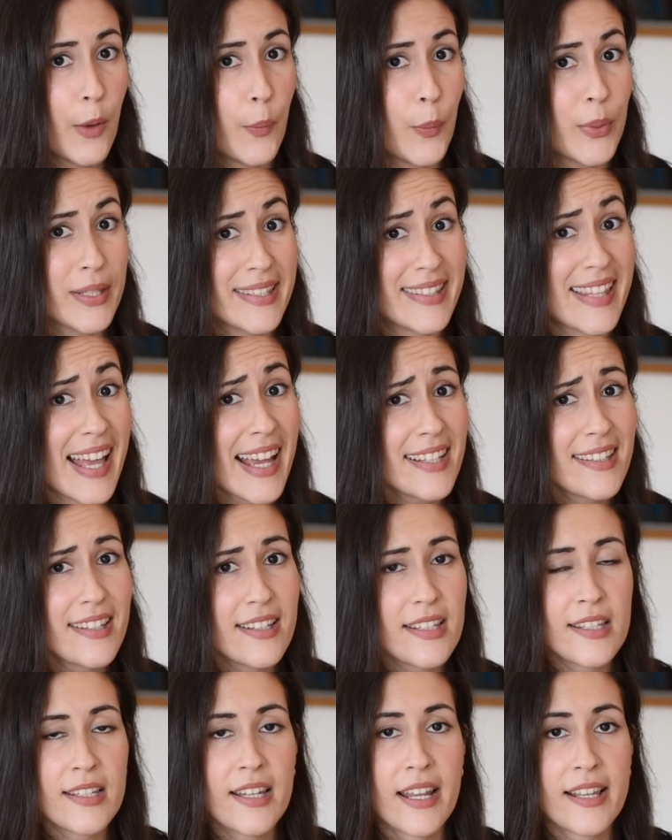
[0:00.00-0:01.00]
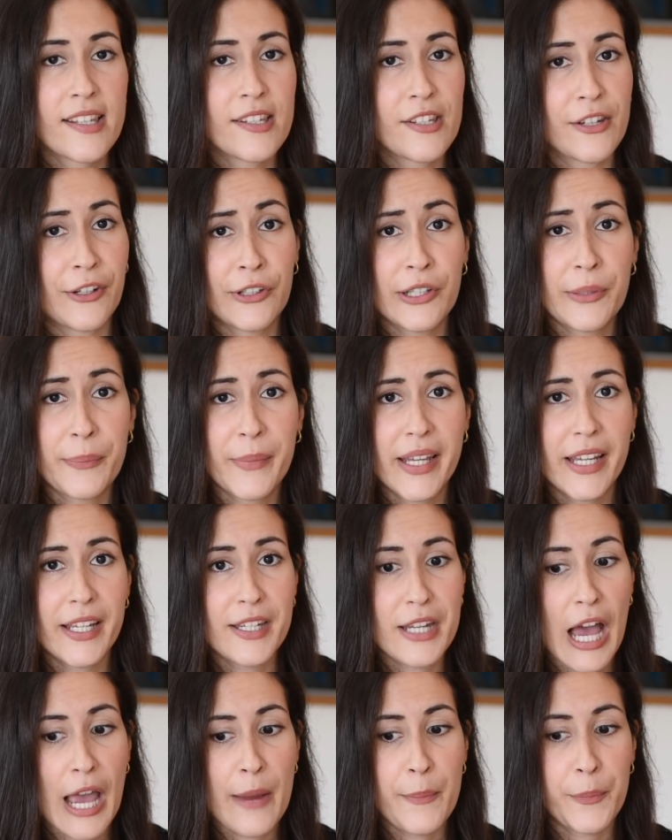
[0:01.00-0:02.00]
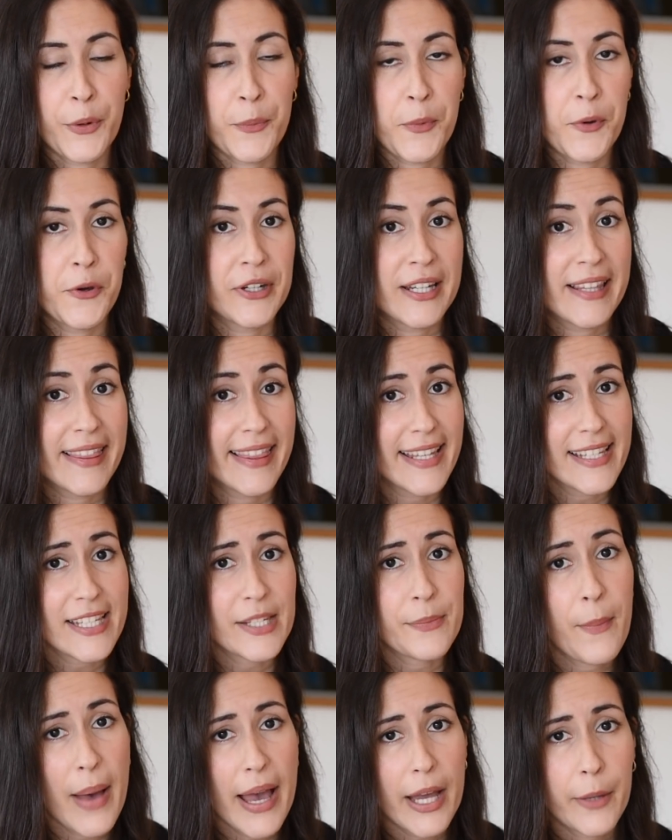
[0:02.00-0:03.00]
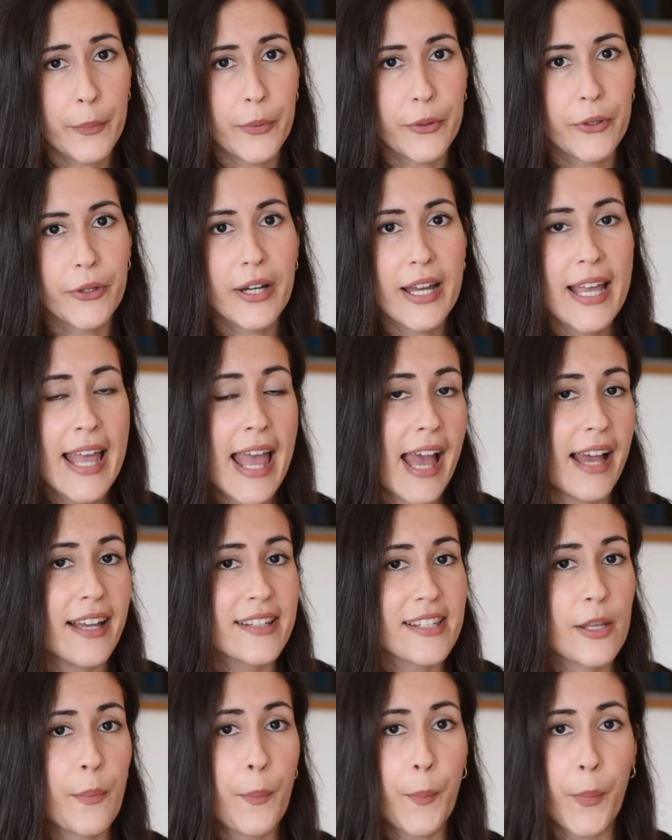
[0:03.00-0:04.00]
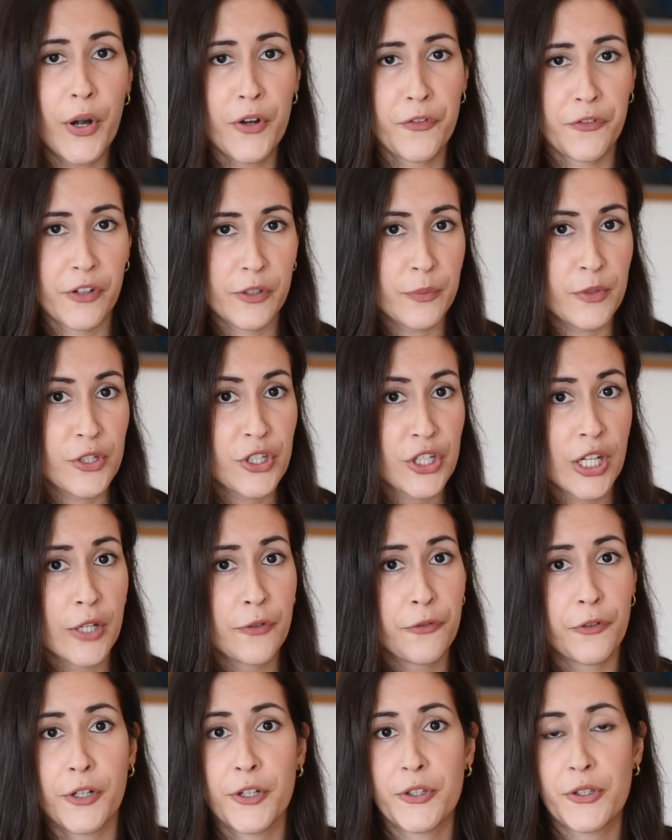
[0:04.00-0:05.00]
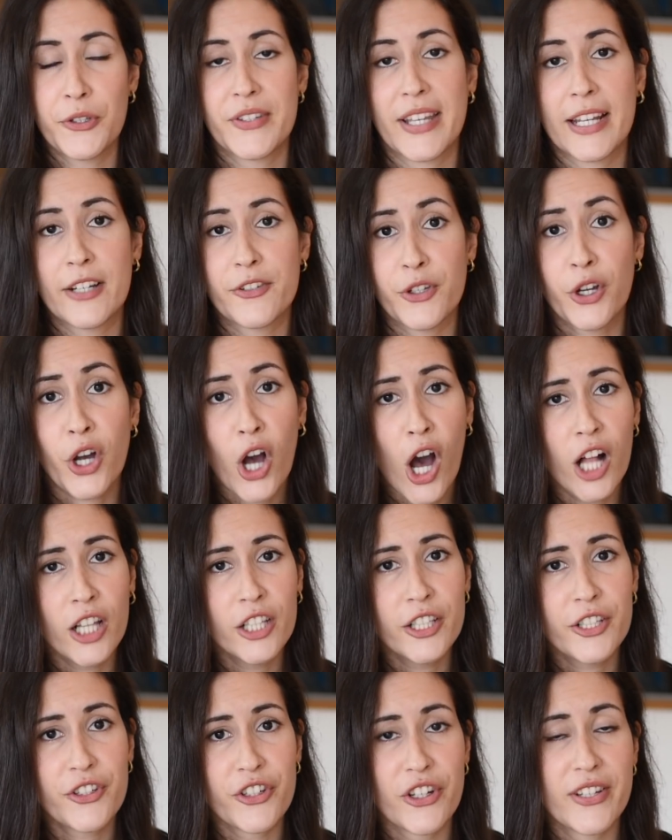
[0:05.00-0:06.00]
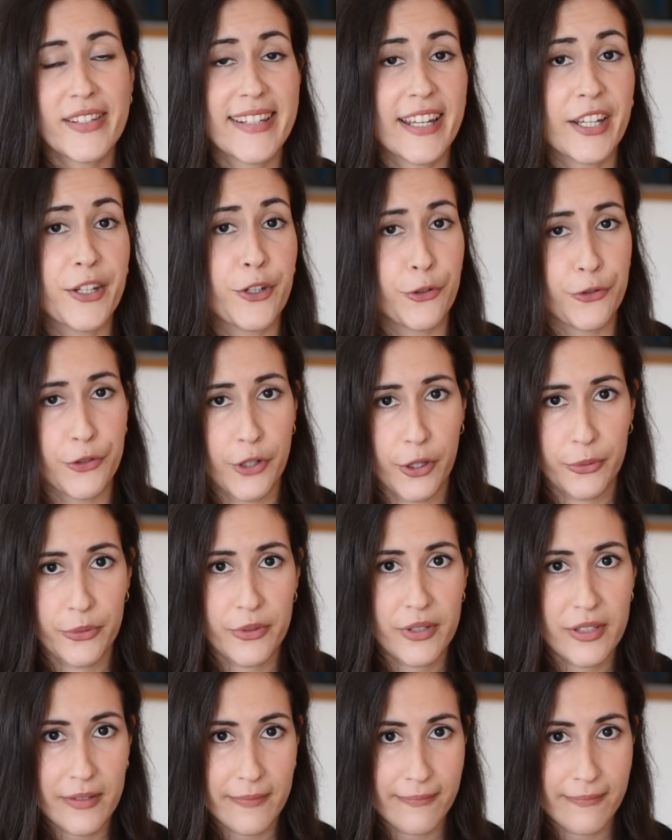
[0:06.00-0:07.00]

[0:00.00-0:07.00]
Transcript: But that doesn't necessarily mean I'm promoting this MacBook as the perfect machine for you to take to college and take your notes.